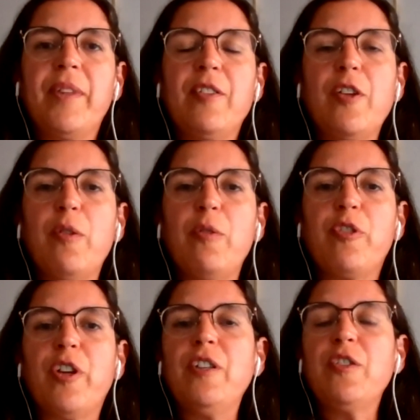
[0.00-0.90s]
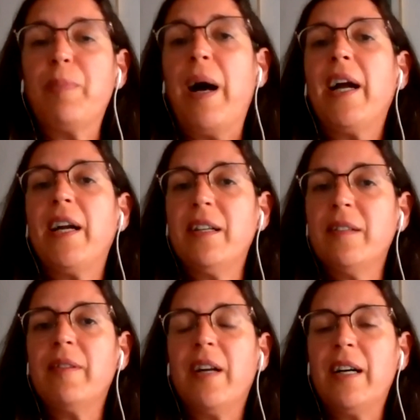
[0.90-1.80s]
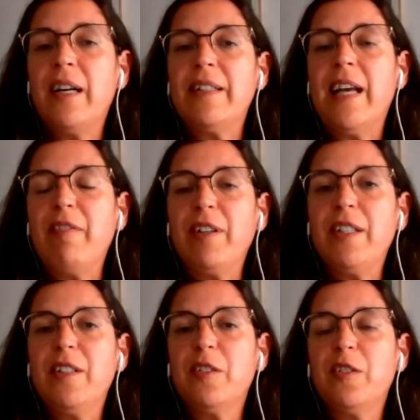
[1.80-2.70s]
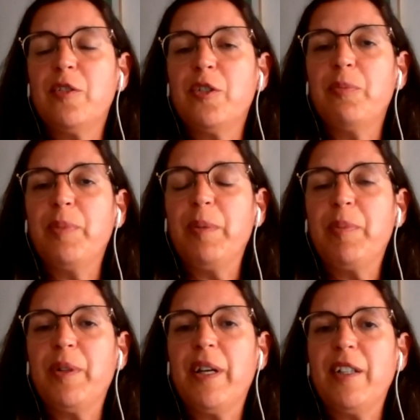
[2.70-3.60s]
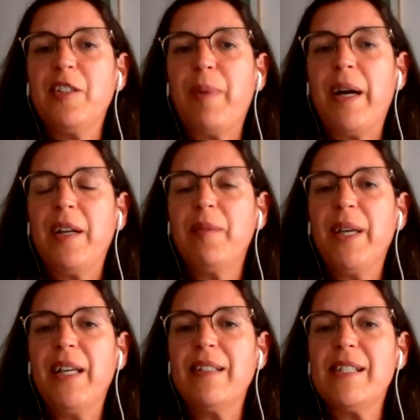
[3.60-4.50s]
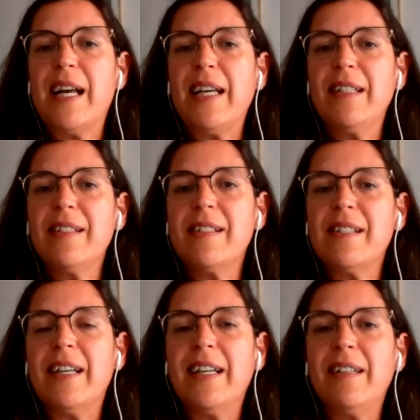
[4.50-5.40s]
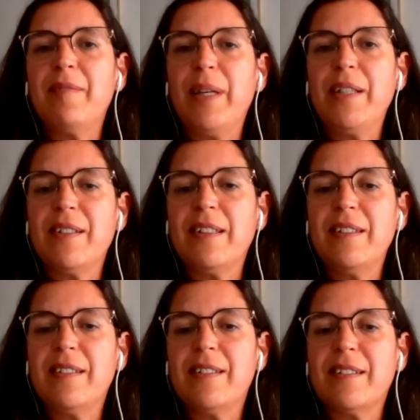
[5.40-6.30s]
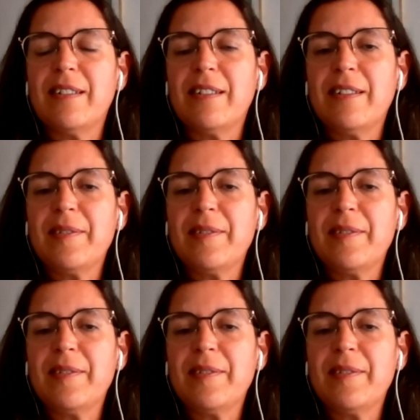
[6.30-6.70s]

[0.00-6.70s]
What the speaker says: So she inspired, definitely these are the two people that inspired me in science and business.